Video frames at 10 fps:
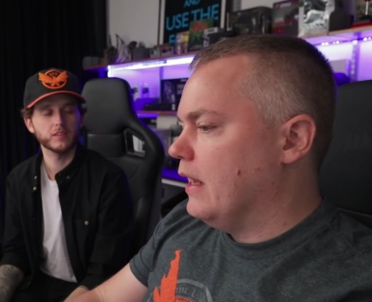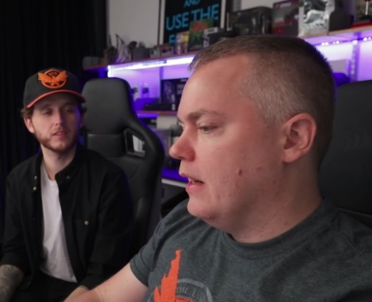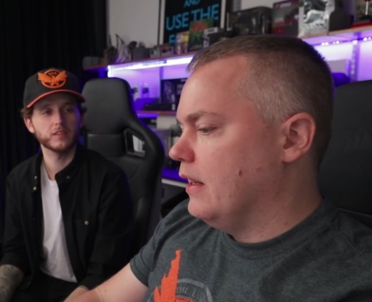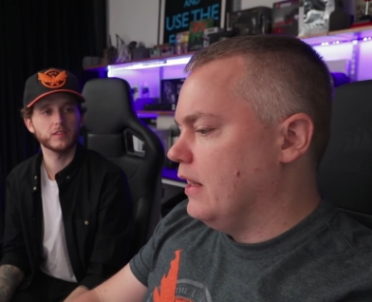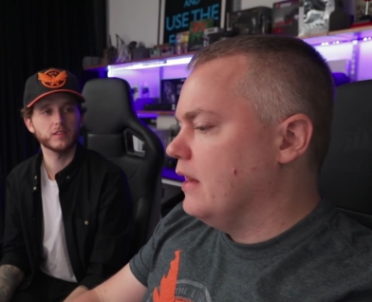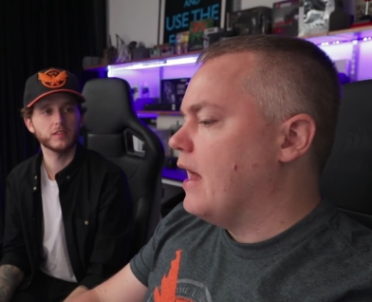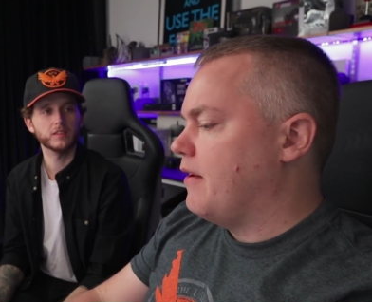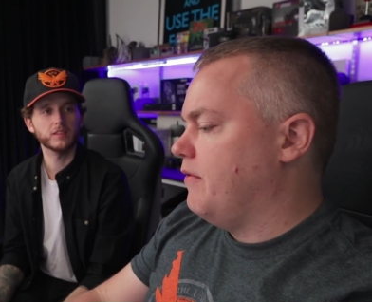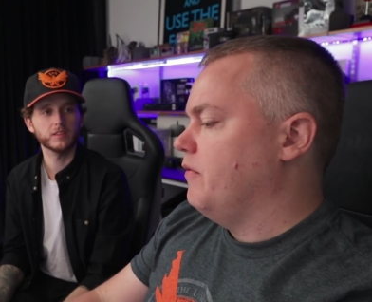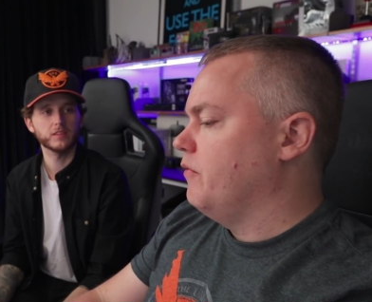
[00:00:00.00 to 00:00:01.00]
Speaker 1: And uh, in
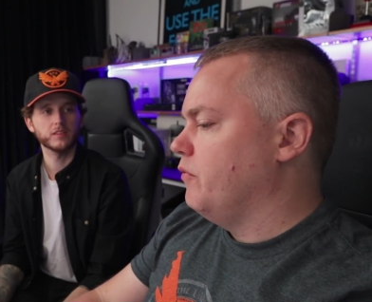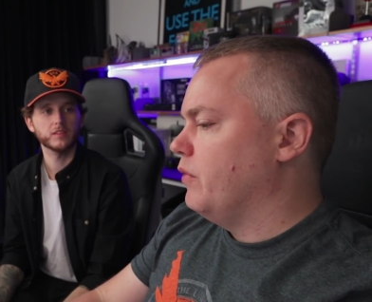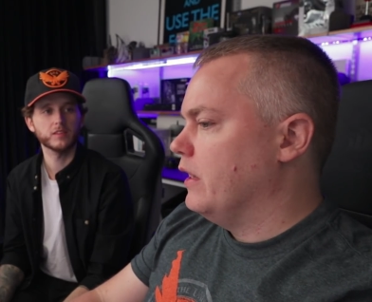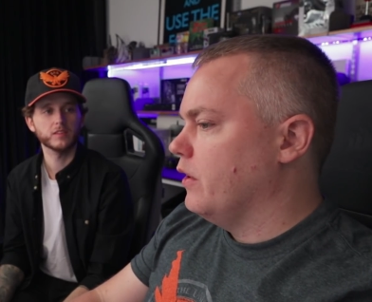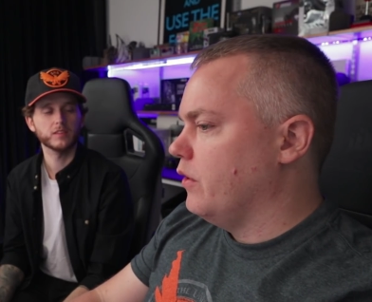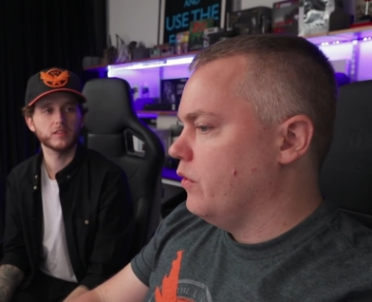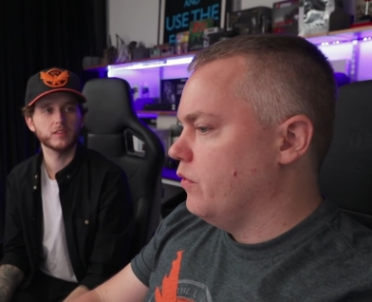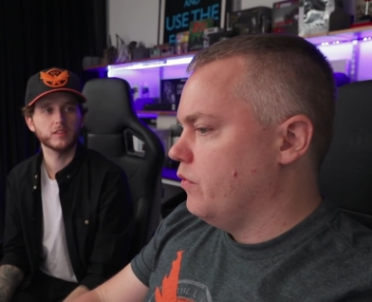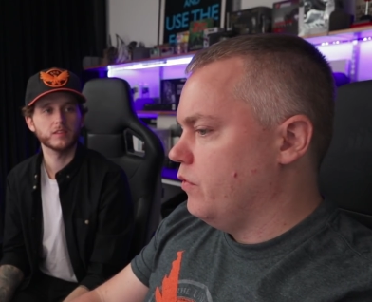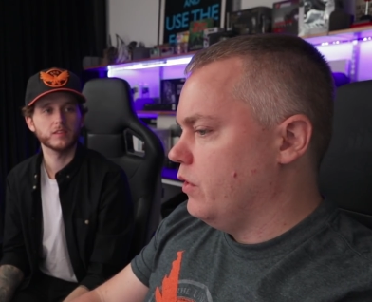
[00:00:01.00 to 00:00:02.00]
that
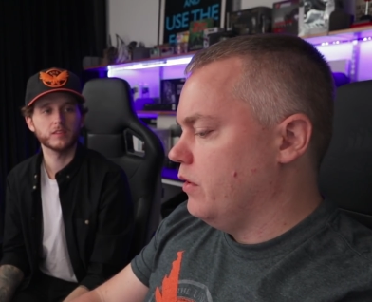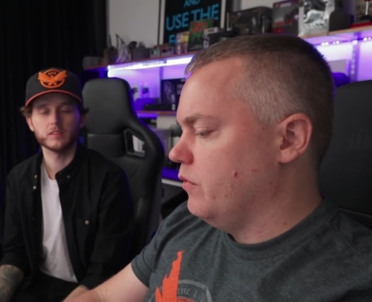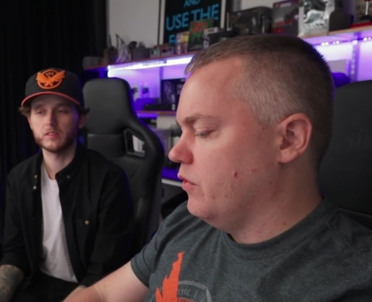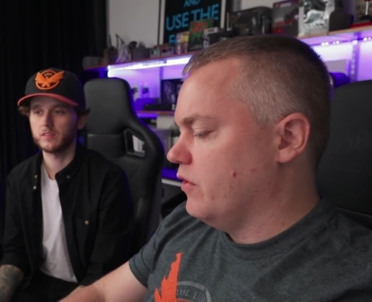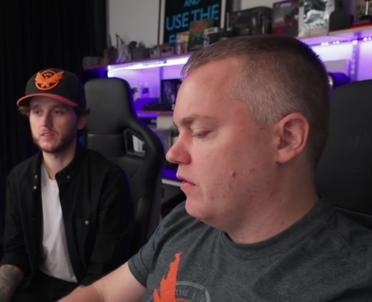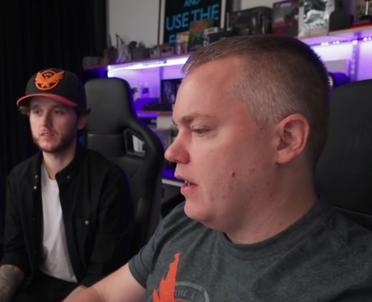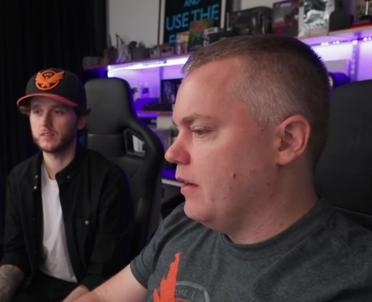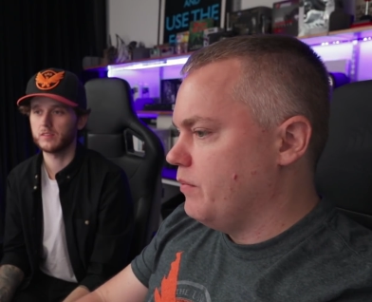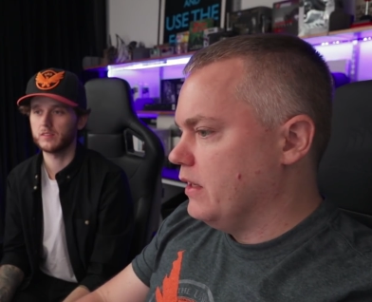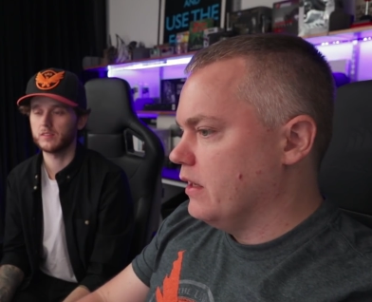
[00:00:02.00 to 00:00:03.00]
window, uh, you just
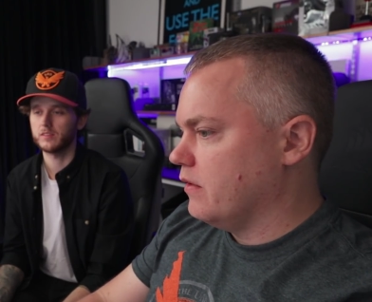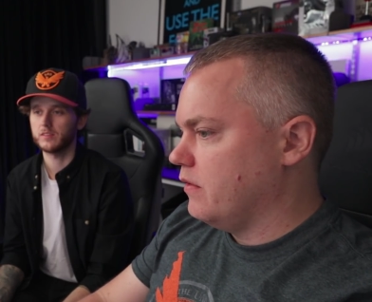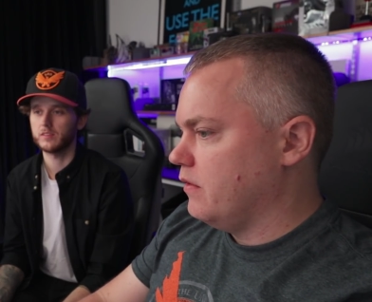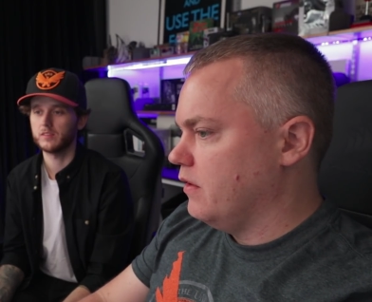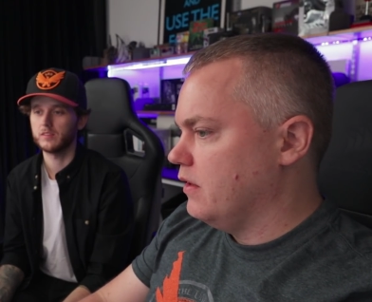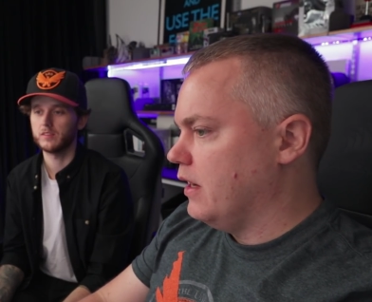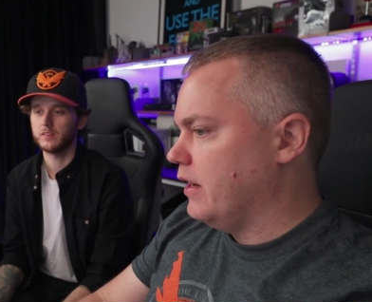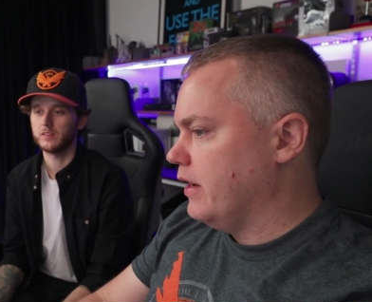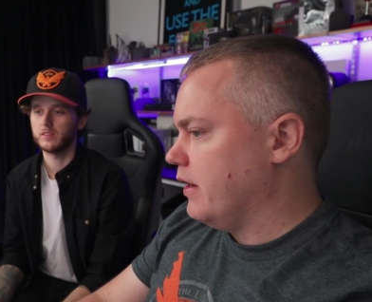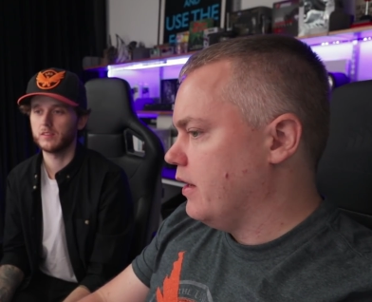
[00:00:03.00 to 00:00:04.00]
type
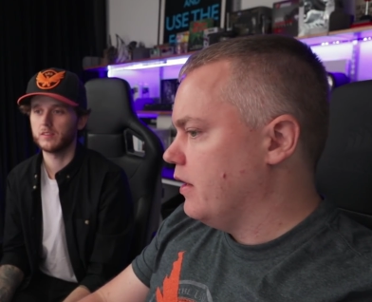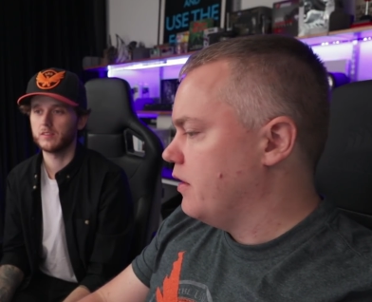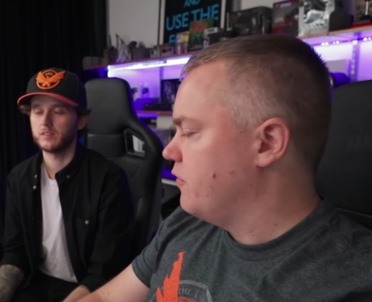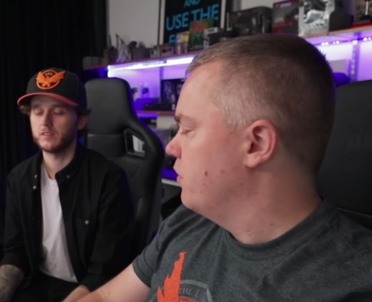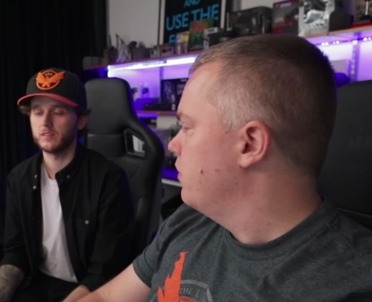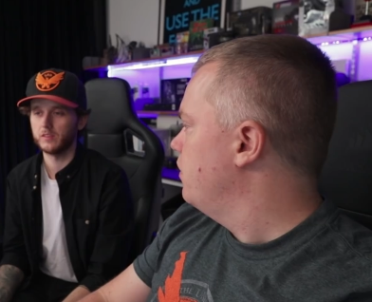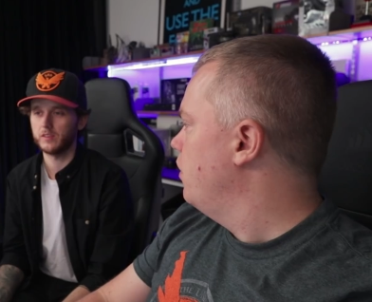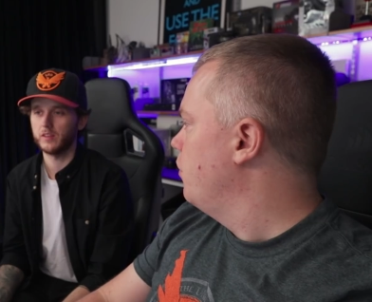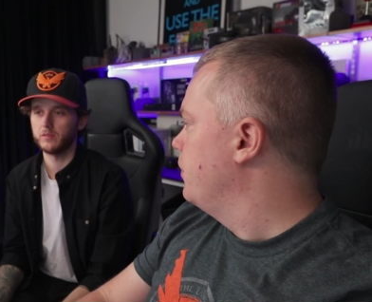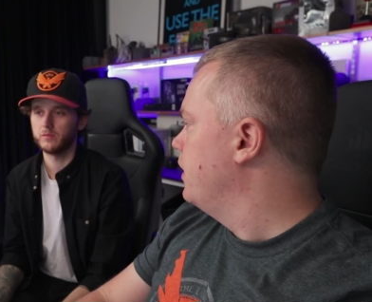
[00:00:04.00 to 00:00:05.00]
dxdiag, and that should
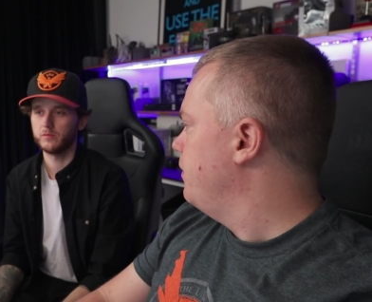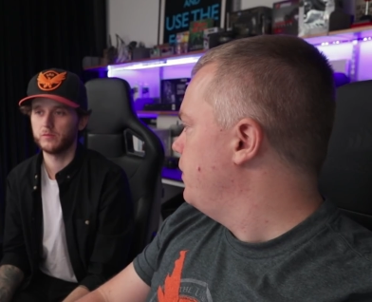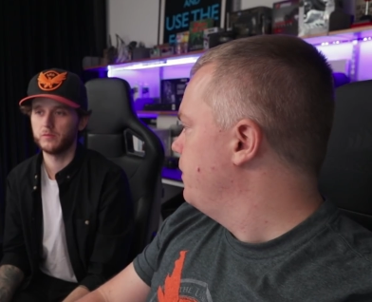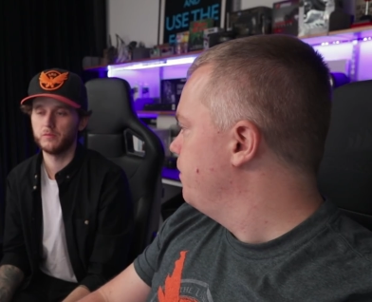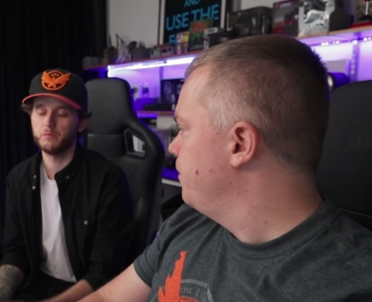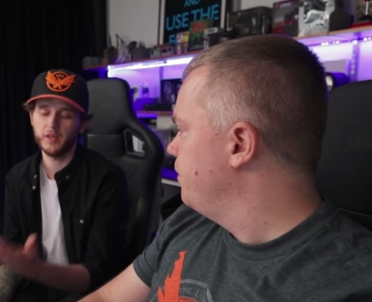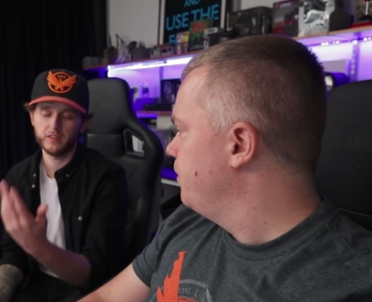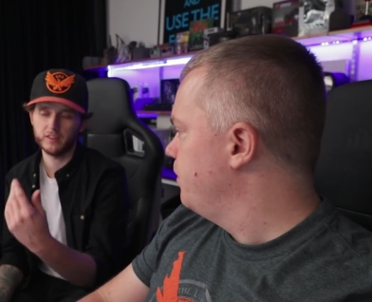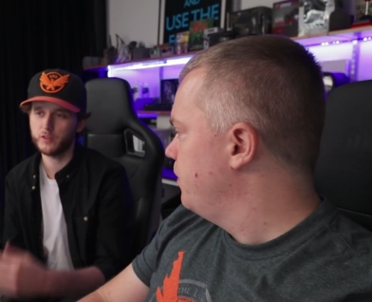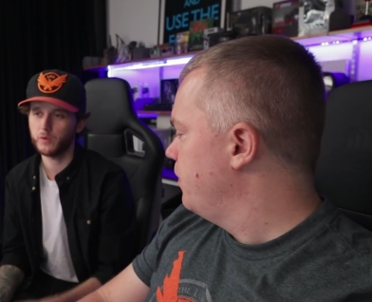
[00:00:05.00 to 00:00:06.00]
okay. open it. Up.
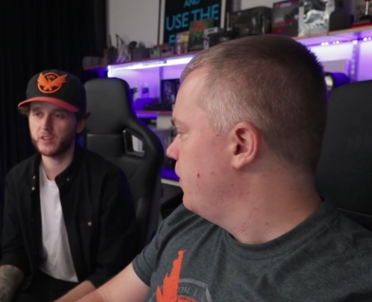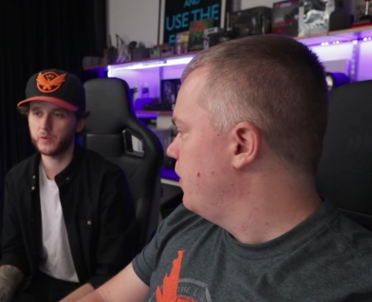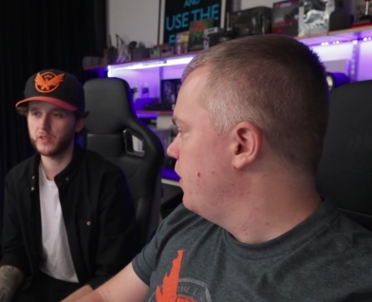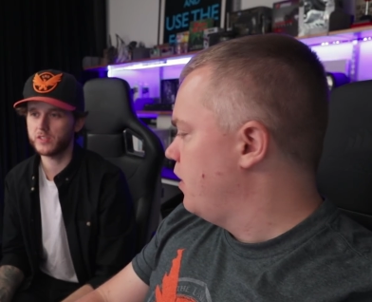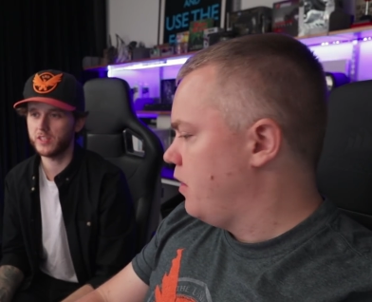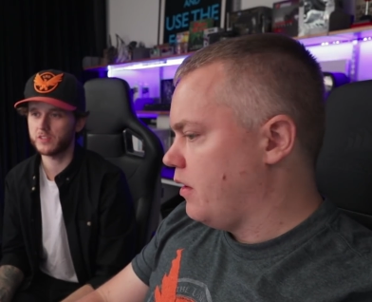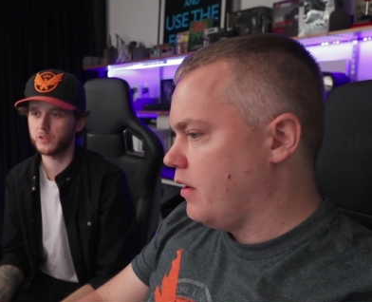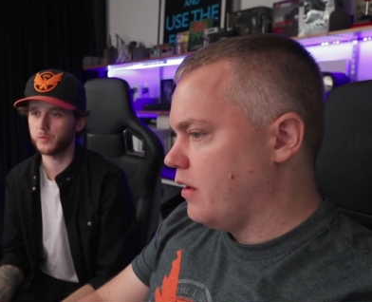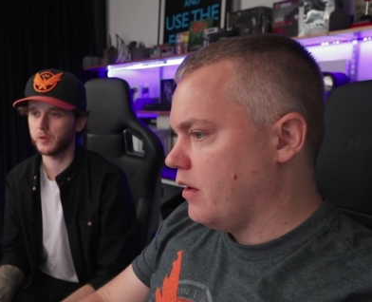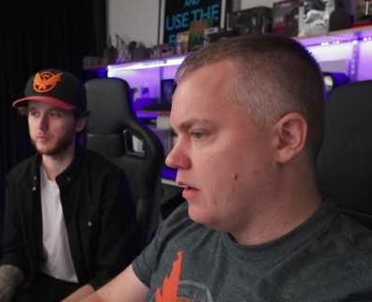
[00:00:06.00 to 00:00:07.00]
Speaker 2: But if you're running Windows 10,
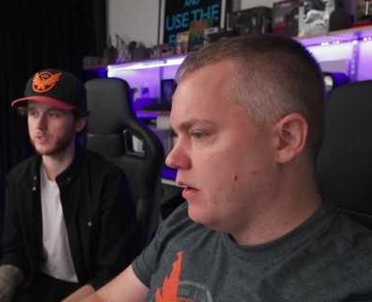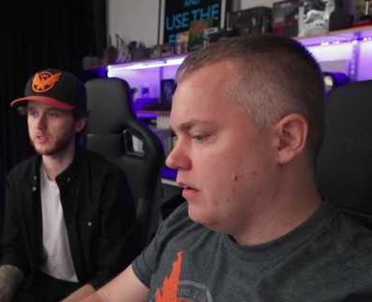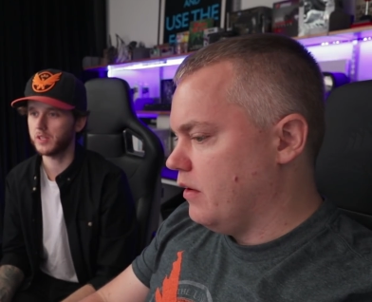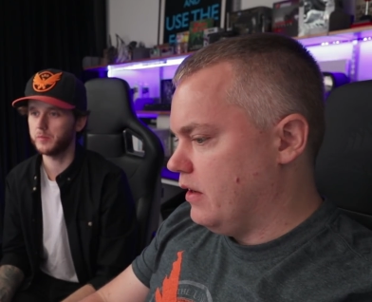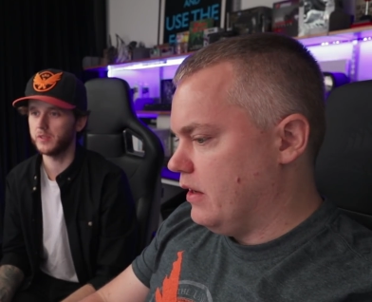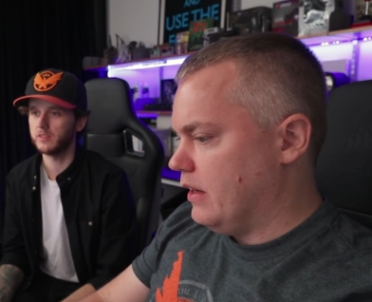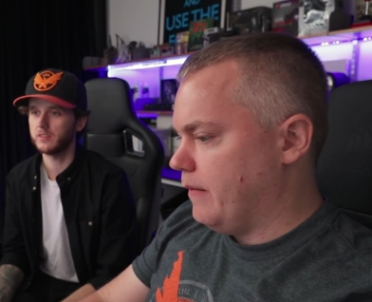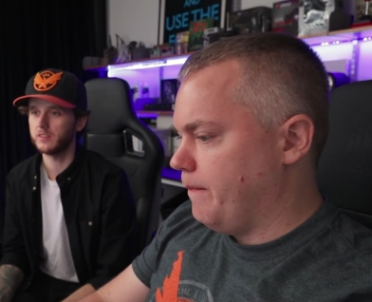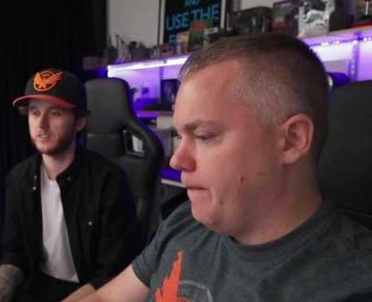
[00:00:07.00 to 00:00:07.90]
it's no problem. Just type in yep.